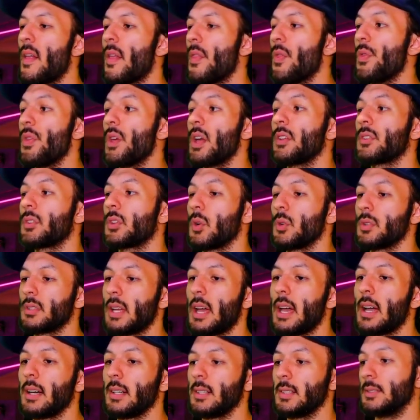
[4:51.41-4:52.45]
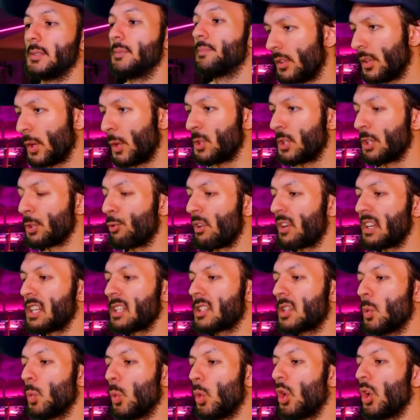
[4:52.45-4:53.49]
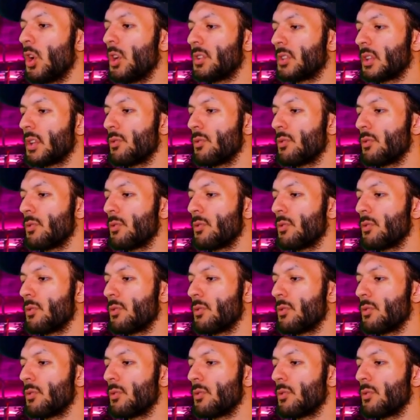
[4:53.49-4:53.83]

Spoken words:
this hotel. So she's running towards